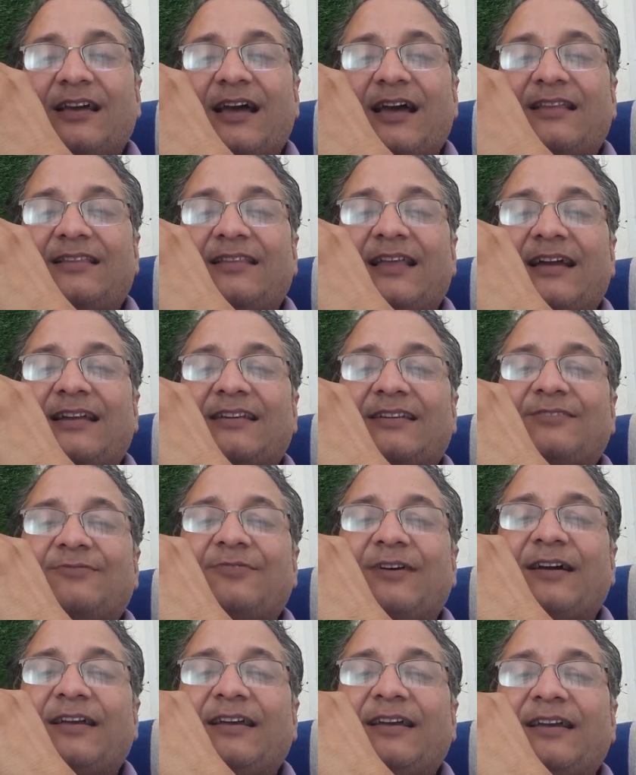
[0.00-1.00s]
and that is
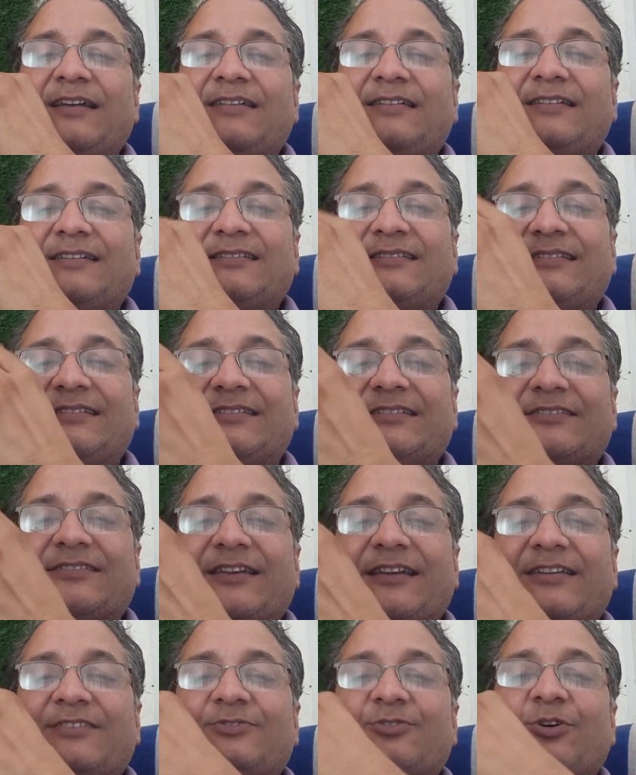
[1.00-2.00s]
why it
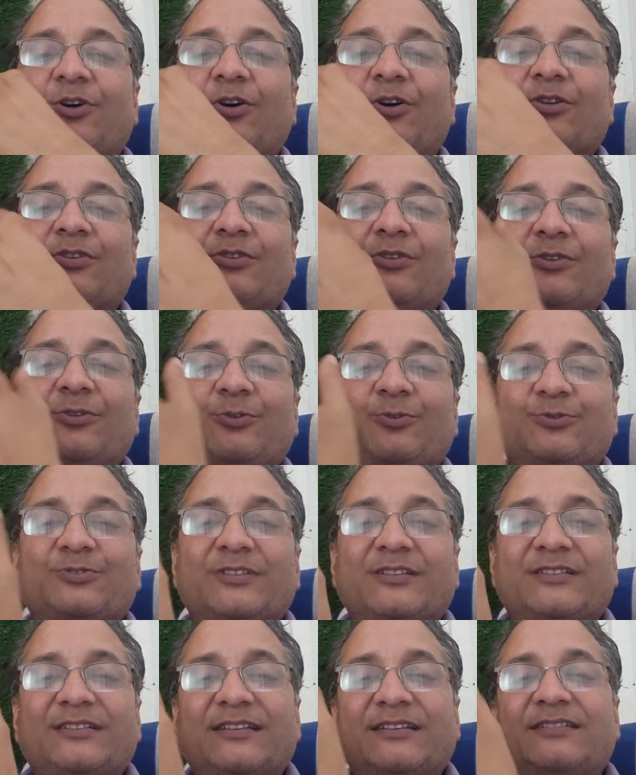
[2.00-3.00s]
disintegrates or
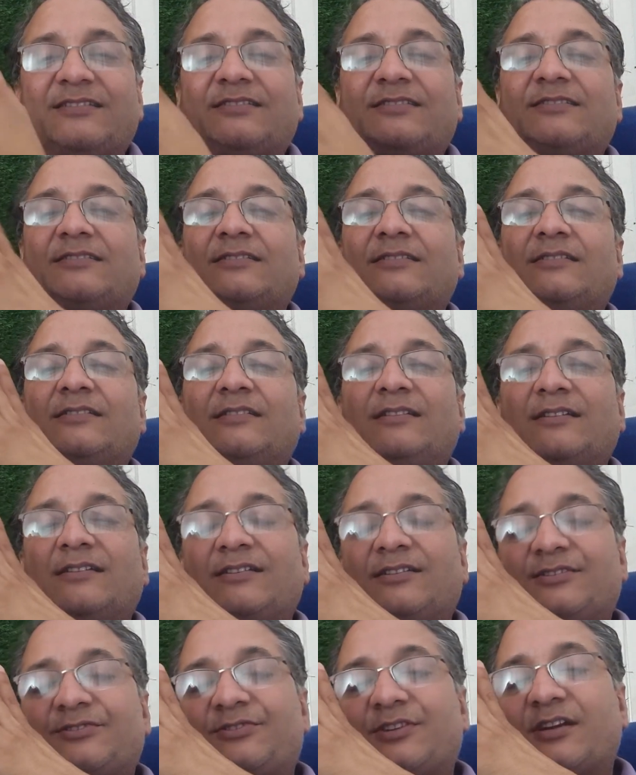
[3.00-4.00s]
loses its
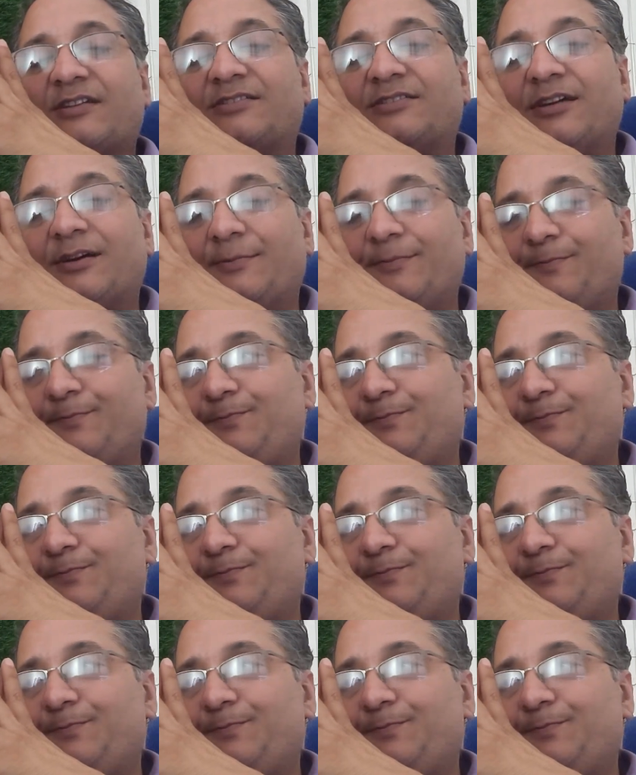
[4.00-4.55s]
structure.